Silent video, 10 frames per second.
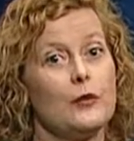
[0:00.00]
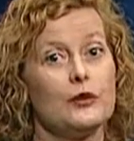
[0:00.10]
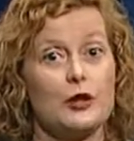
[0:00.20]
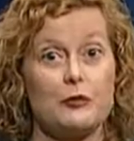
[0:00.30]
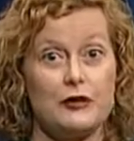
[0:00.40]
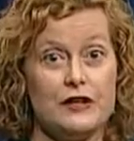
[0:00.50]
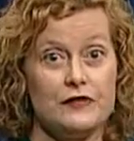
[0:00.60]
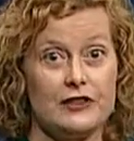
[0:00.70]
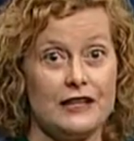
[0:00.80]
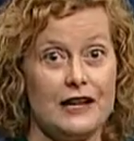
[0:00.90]
We'll look
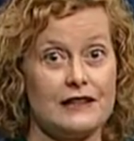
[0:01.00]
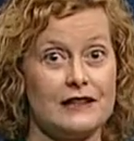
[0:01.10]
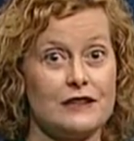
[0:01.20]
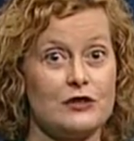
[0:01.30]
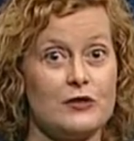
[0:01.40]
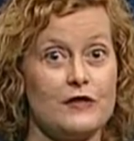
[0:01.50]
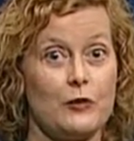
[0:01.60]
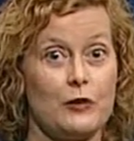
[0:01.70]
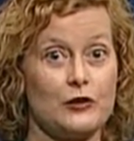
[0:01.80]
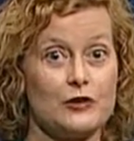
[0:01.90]
briefly at the history of
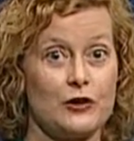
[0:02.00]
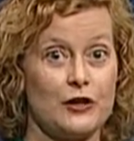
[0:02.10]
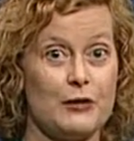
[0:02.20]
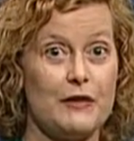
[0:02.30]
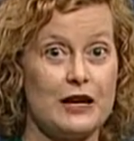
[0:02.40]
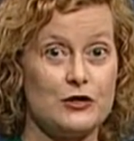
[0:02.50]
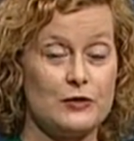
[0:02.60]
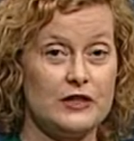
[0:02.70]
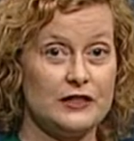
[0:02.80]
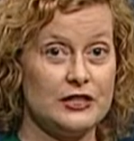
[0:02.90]
the world's current
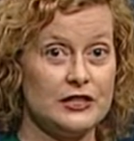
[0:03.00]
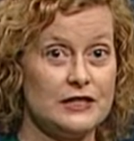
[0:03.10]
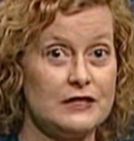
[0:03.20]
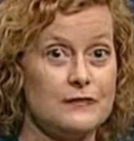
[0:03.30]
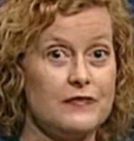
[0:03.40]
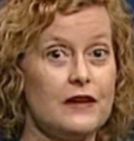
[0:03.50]
major religions,